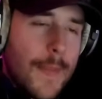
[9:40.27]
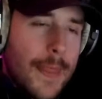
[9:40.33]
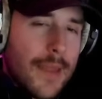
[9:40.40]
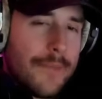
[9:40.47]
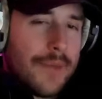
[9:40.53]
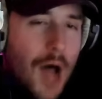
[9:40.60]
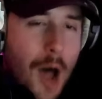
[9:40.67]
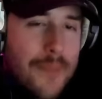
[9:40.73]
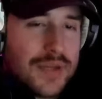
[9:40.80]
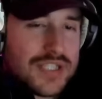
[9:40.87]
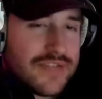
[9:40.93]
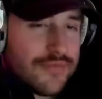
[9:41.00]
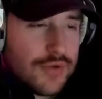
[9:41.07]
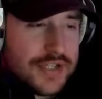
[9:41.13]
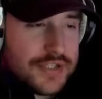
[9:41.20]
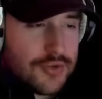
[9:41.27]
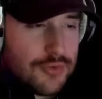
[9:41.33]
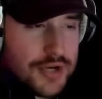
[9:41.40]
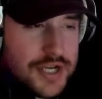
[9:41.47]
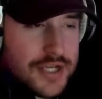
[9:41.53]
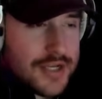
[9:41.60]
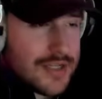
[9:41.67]
Papa's
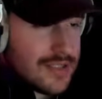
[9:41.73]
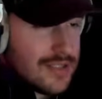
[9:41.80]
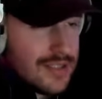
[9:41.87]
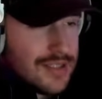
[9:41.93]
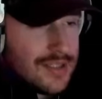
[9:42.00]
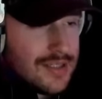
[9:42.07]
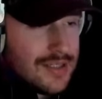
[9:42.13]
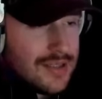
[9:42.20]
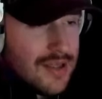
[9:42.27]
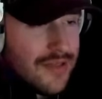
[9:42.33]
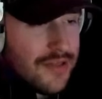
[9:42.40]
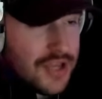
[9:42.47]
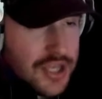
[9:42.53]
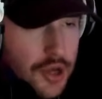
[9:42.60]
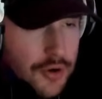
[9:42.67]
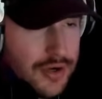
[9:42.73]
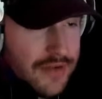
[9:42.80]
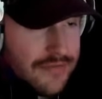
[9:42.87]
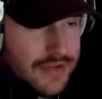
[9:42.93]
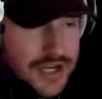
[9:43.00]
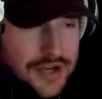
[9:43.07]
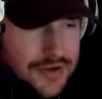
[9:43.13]
Freezeria, the goat of
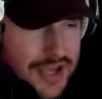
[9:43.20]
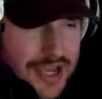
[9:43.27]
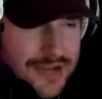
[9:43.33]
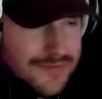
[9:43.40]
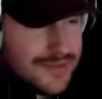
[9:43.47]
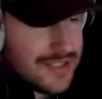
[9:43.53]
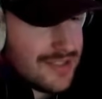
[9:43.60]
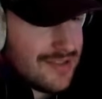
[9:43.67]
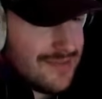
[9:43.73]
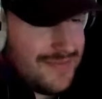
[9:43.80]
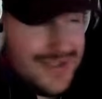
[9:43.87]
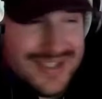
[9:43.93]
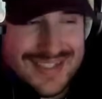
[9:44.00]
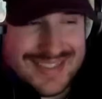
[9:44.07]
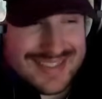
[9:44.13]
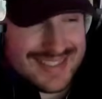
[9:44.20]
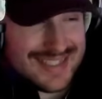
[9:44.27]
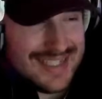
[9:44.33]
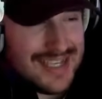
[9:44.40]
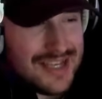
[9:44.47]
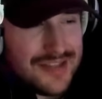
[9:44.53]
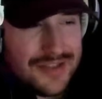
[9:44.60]
video games,
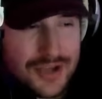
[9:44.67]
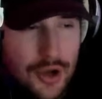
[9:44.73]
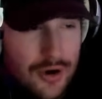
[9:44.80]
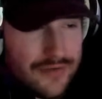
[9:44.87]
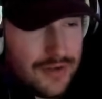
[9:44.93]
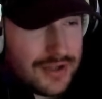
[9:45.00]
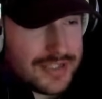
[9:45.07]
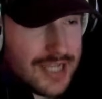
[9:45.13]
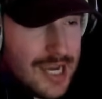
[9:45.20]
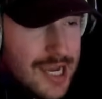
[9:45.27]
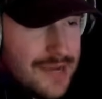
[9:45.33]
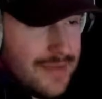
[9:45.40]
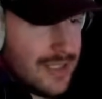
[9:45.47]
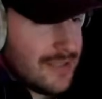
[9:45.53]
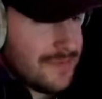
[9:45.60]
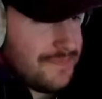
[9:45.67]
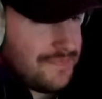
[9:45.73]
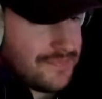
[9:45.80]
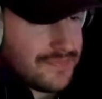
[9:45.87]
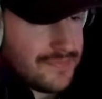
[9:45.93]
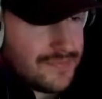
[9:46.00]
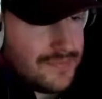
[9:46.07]
the goat of all time.
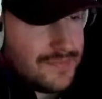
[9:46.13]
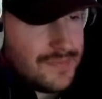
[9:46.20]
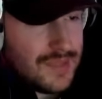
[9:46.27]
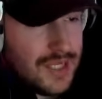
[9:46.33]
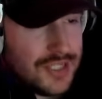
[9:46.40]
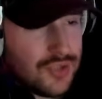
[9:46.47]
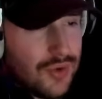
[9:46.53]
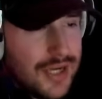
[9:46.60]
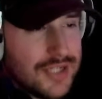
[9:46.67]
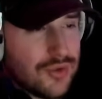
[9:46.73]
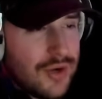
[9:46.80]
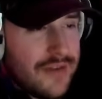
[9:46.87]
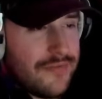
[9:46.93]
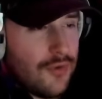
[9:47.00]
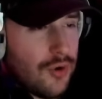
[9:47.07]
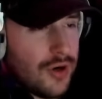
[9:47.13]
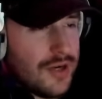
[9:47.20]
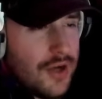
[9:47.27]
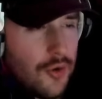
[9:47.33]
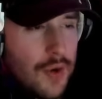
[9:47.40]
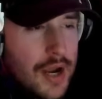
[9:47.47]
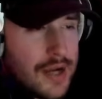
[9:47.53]
2024?
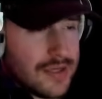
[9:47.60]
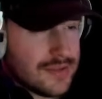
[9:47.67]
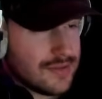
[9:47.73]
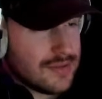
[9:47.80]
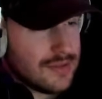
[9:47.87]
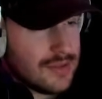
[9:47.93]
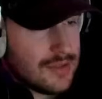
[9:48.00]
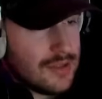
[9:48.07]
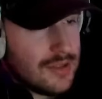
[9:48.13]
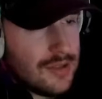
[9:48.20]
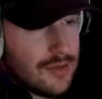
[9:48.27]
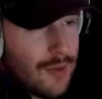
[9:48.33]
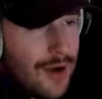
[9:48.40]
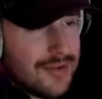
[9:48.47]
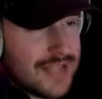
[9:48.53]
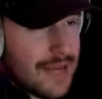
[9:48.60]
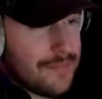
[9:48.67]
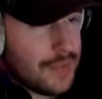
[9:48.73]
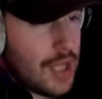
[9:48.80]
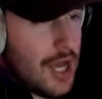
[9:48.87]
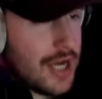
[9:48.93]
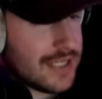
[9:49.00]
No way. Why was that
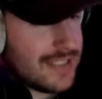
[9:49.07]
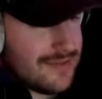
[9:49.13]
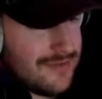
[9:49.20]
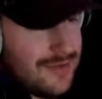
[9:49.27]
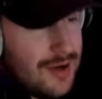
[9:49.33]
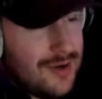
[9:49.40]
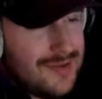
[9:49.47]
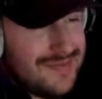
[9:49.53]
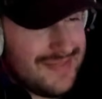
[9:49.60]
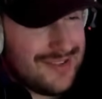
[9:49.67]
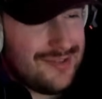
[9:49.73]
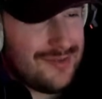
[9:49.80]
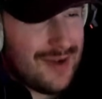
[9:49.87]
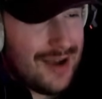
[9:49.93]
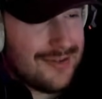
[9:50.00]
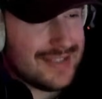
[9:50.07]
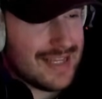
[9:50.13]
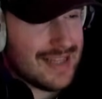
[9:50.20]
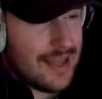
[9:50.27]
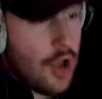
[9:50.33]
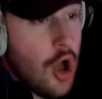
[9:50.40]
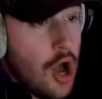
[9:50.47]
blocked? Why was that
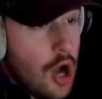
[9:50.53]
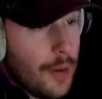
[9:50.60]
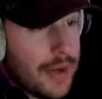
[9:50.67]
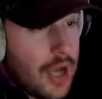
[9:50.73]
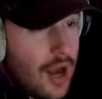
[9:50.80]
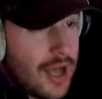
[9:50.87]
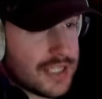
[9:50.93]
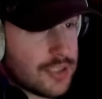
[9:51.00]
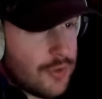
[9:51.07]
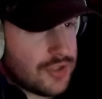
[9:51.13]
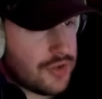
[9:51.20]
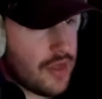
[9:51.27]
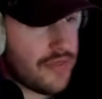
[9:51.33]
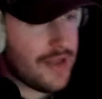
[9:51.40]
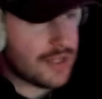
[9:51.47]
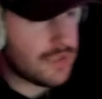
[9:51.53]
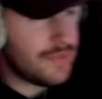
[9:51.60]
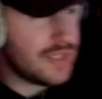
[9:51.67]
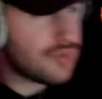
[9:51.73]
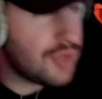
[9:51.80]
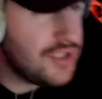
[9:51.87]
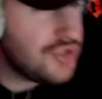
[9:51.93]
like, oh my God, Austin Winter with 1,000
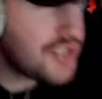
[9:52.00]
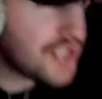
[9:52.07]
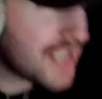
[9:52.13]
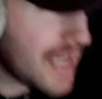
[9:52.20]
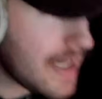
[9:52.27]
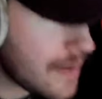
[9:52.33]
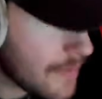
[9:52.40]
bits. What did you just say?